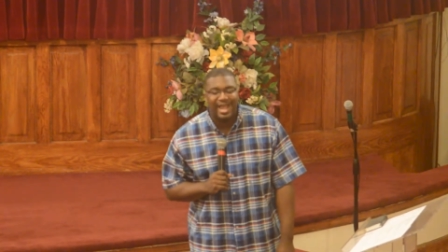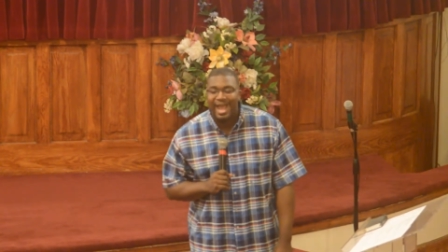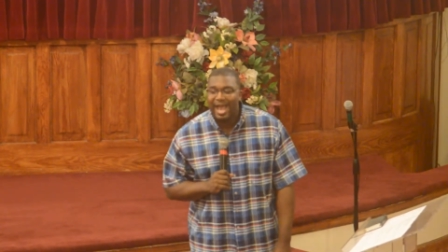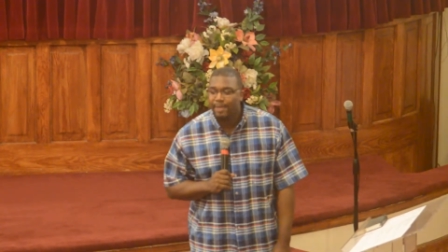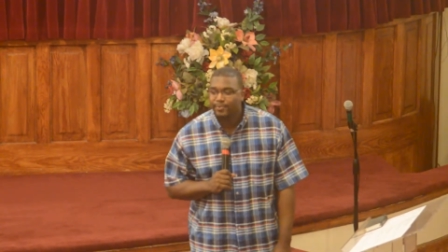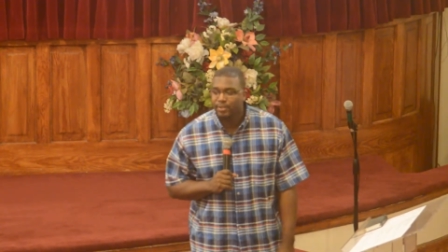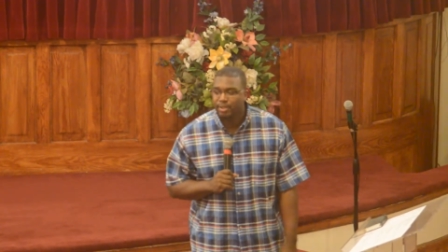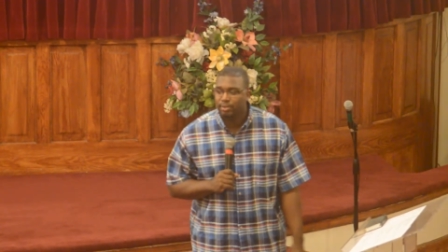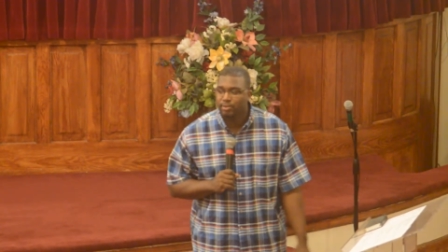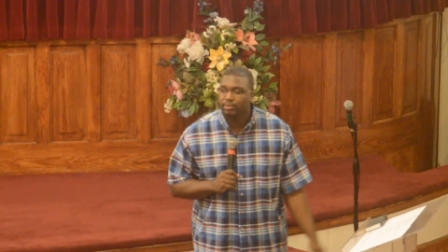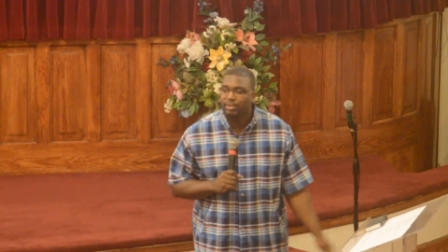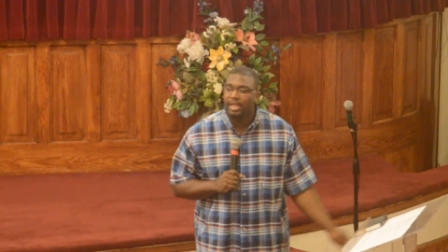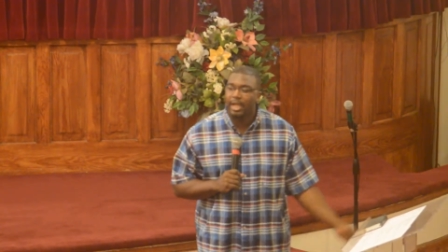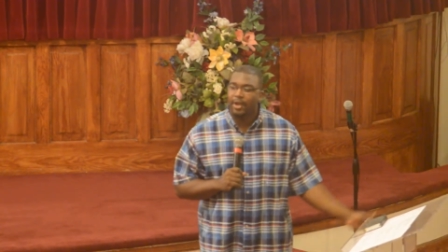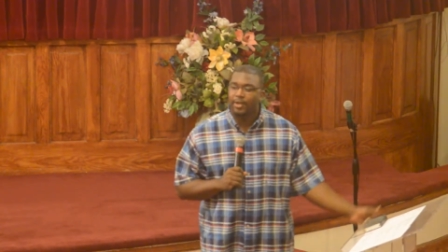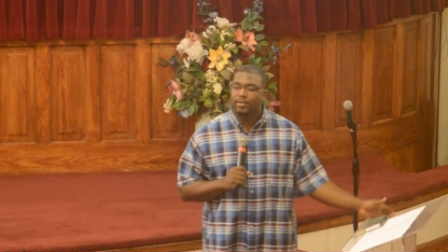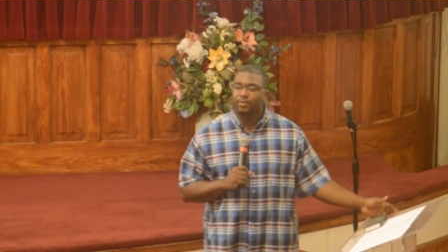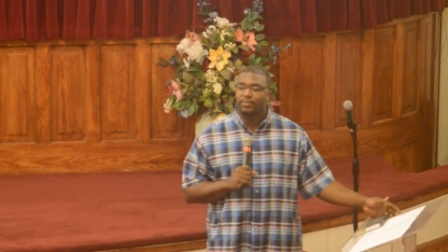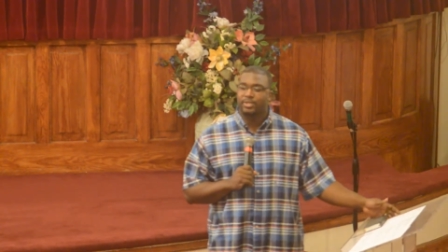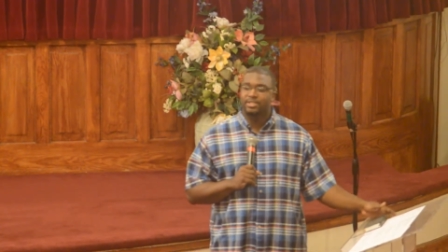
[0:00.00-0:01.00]
absolute
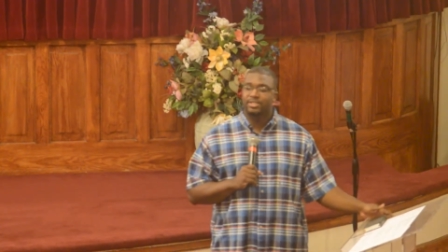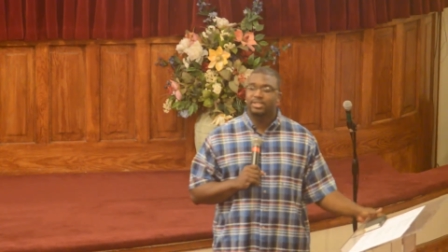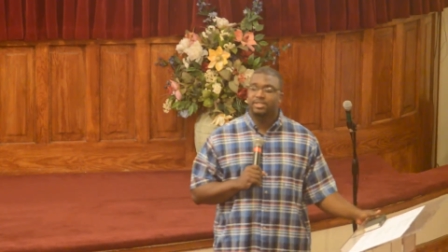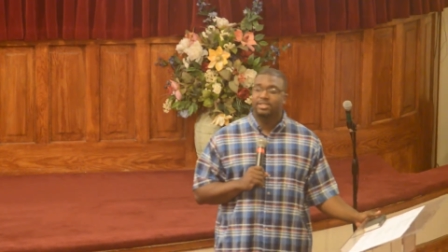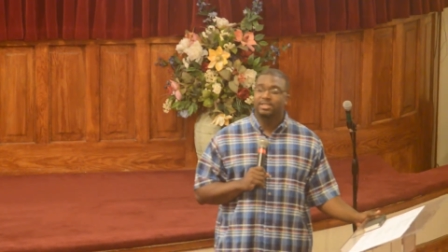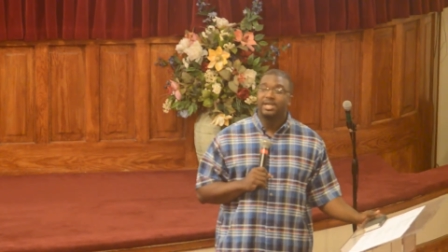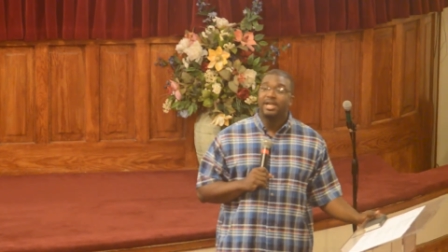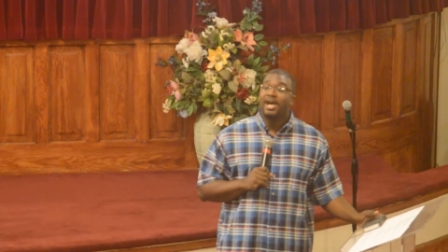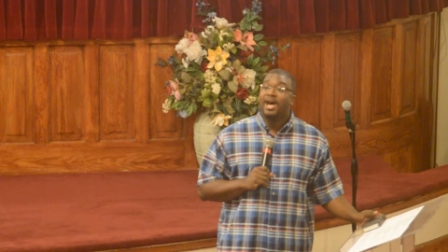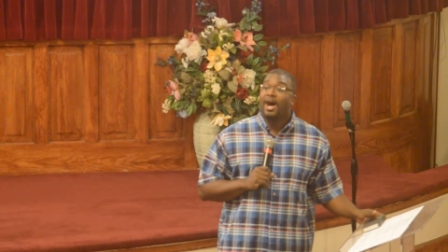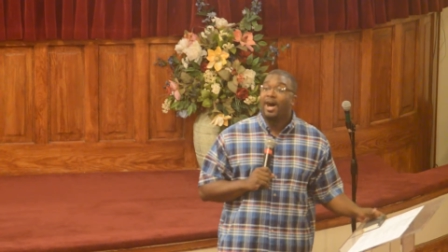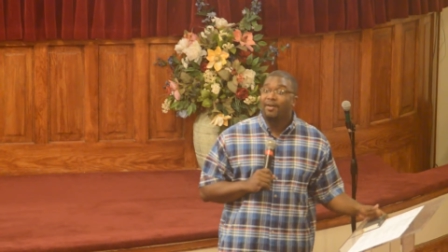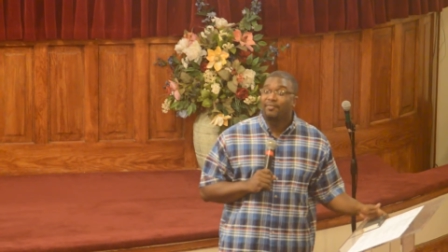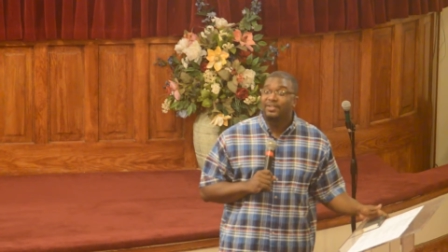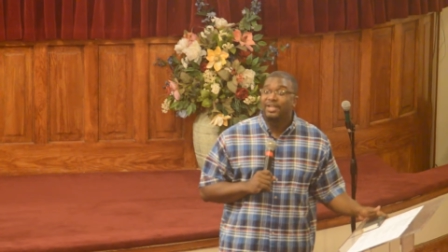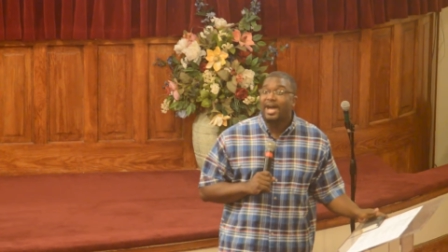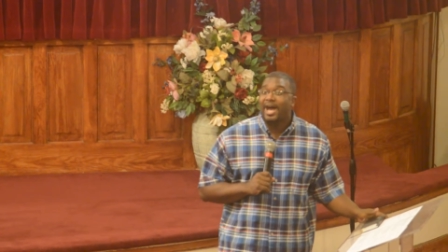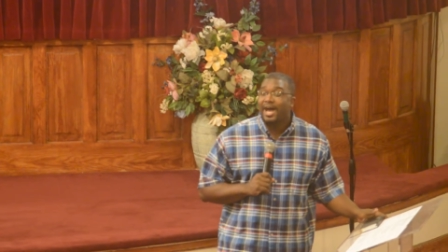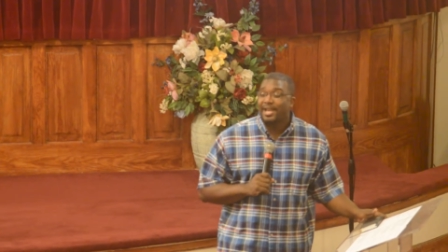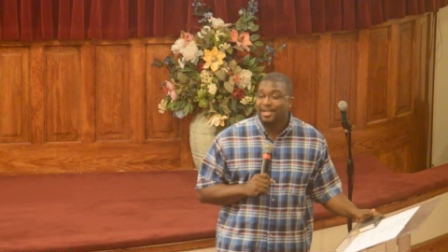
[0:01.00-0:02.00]
characteristic of
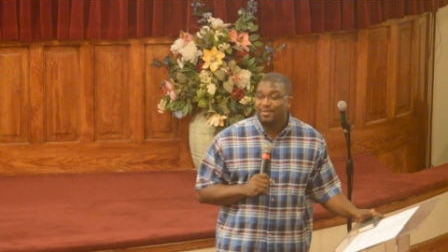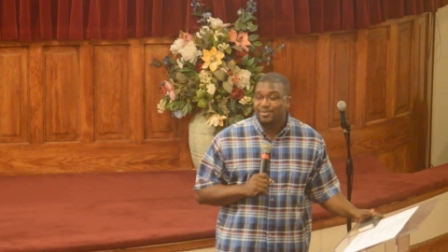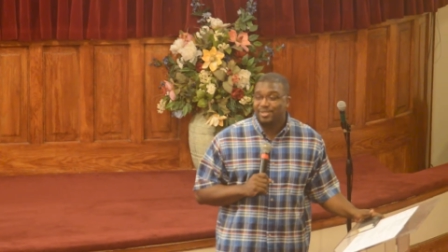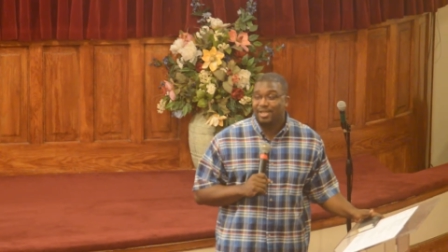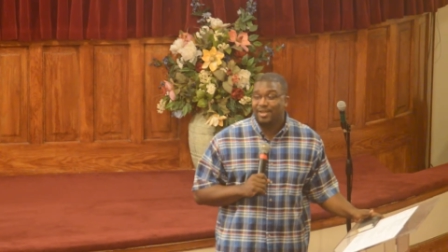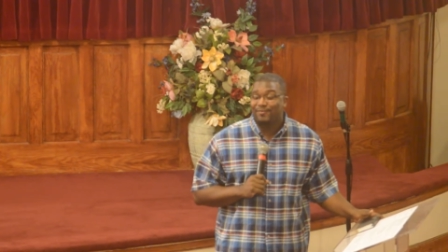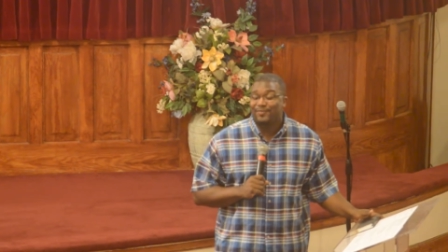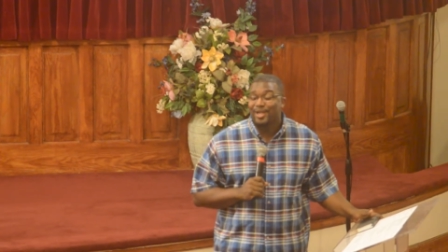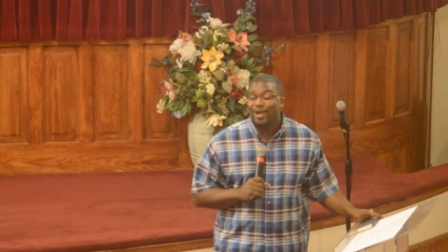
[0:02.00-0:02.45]
God Himself.